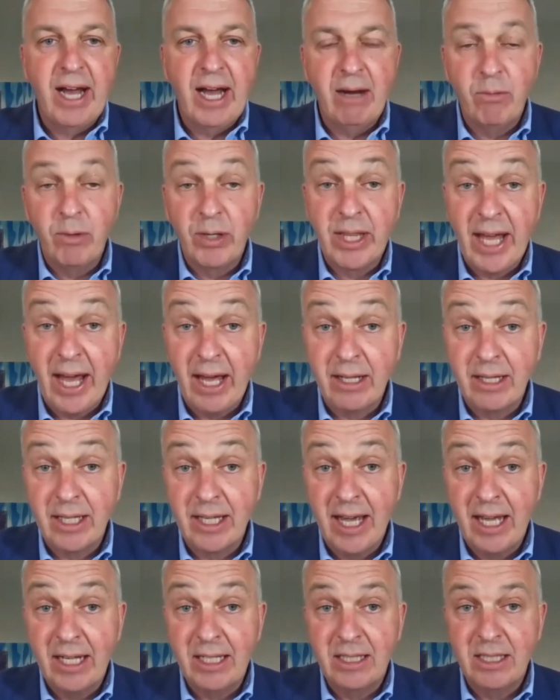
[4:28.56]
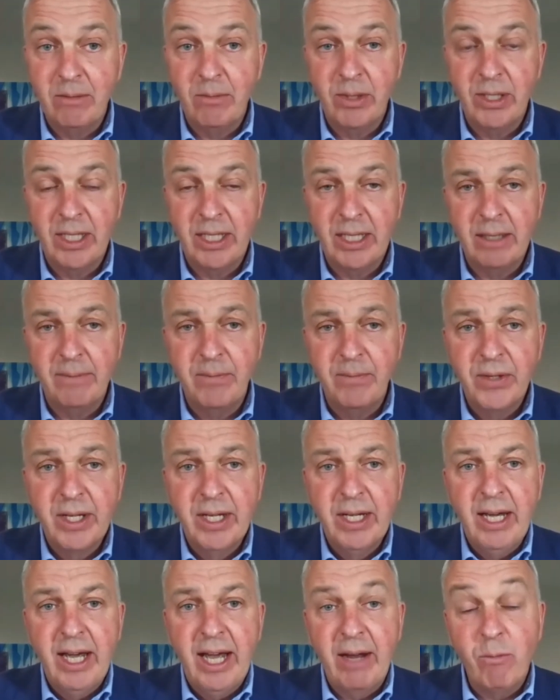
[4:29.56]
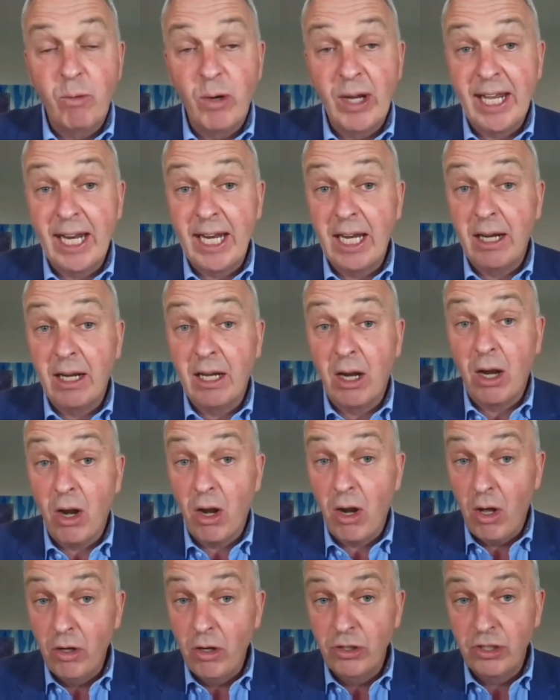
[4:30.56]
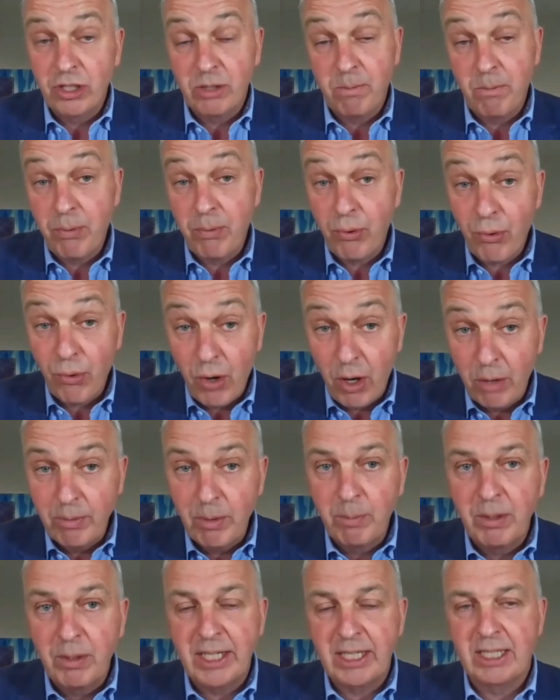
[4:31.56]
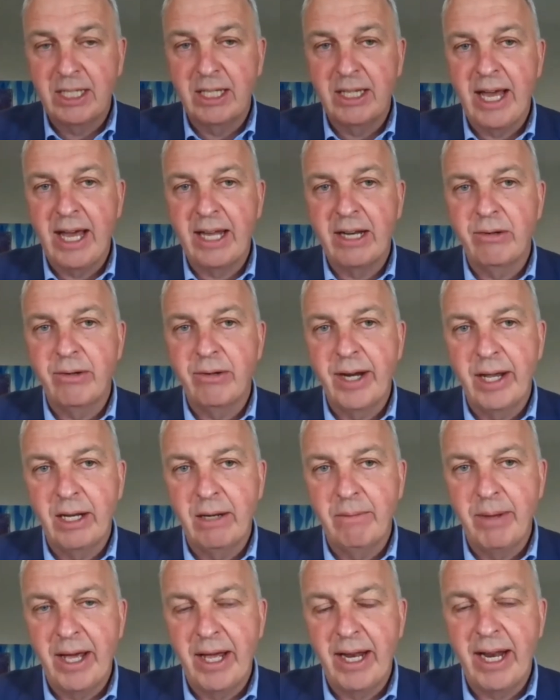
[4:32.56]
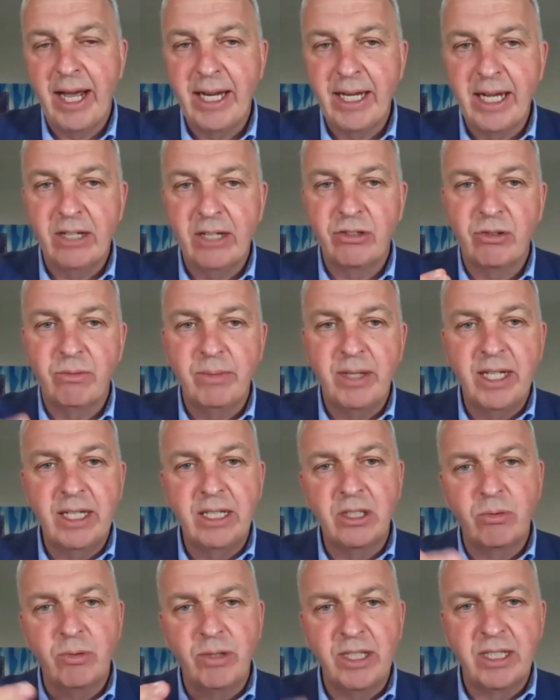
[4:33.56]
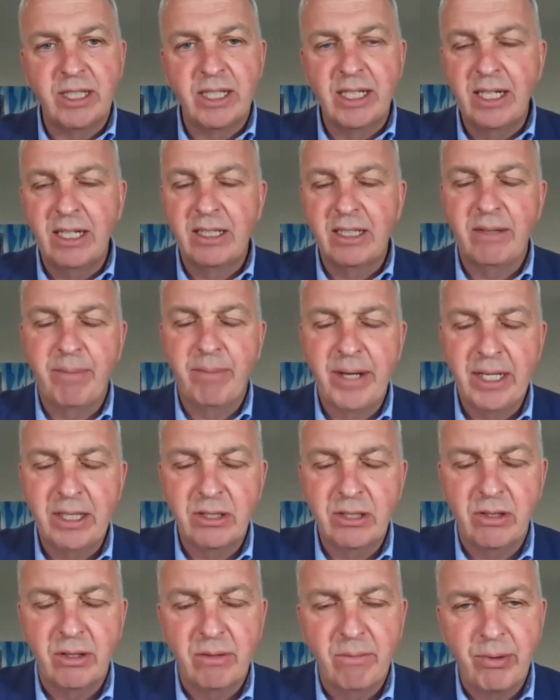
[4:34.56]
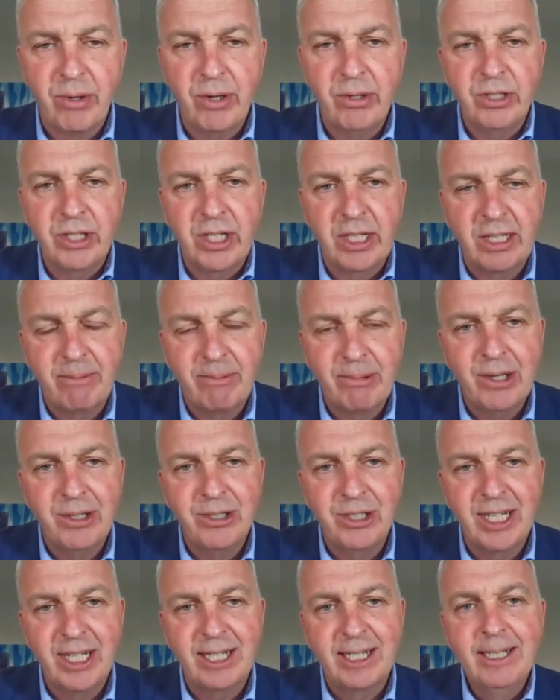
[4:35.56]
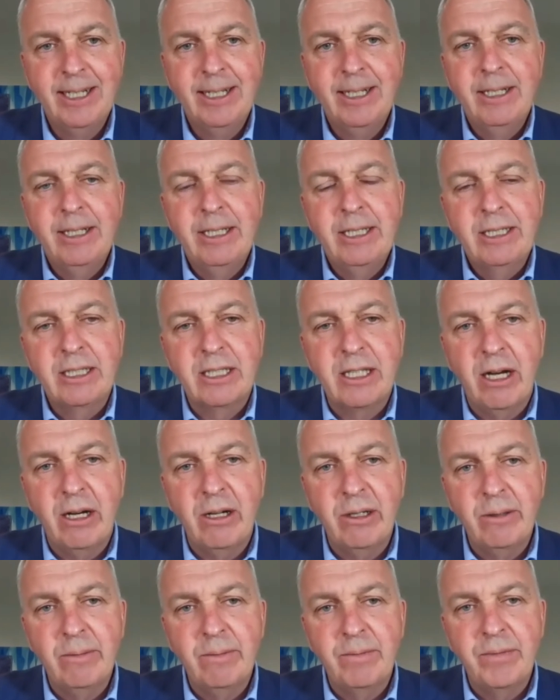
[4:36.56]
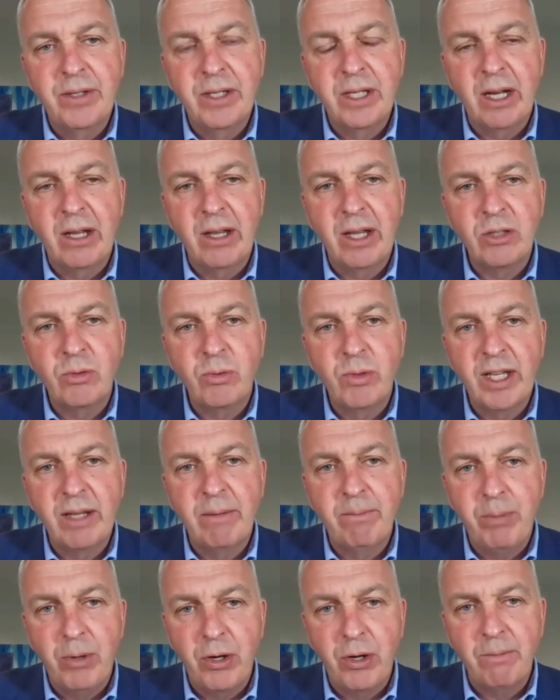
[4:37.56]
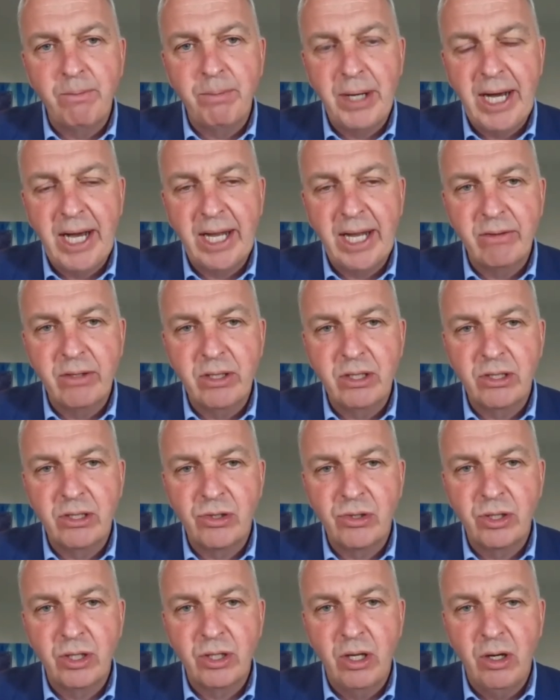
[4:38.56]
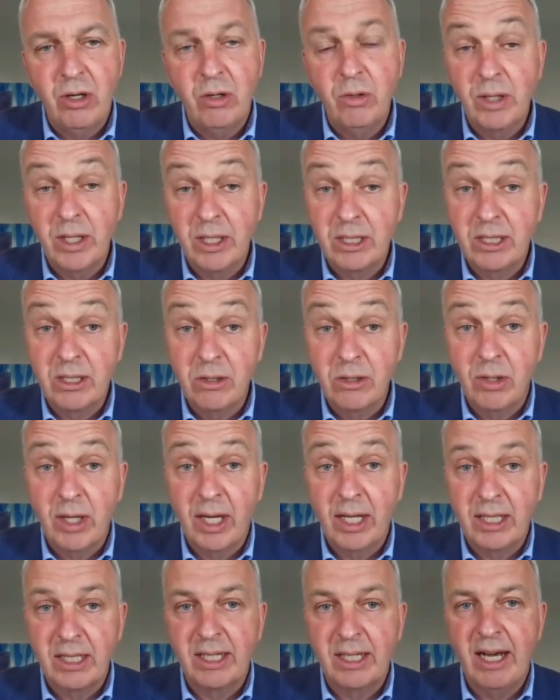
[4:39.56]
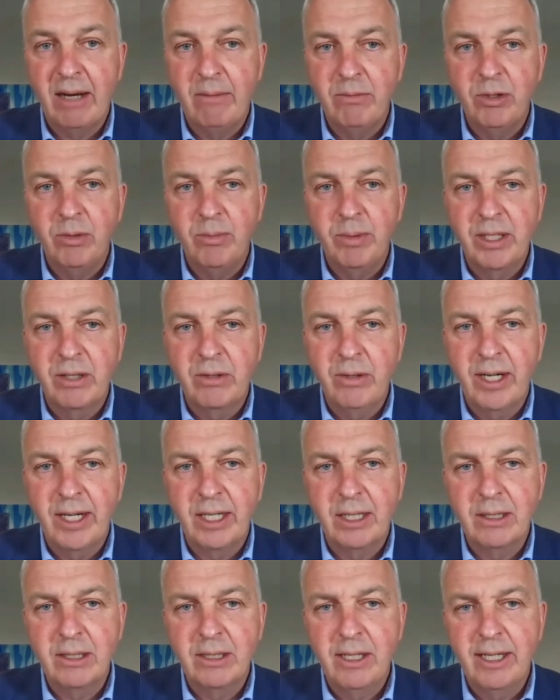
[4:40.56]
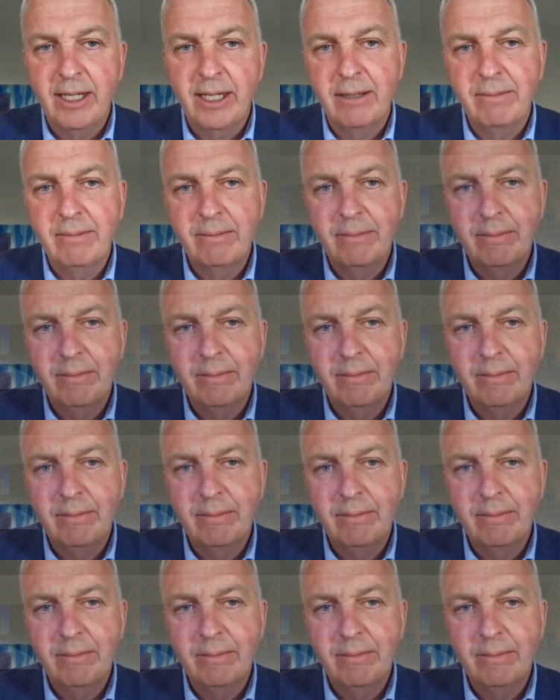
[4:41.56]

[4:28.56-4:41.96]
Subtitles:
without the antimony. And we're getting close probably to that around about 800 meters, we see. It depends on project to project. So, that's where the bottom part of this drill hole that's still yet to come will be quite exciting.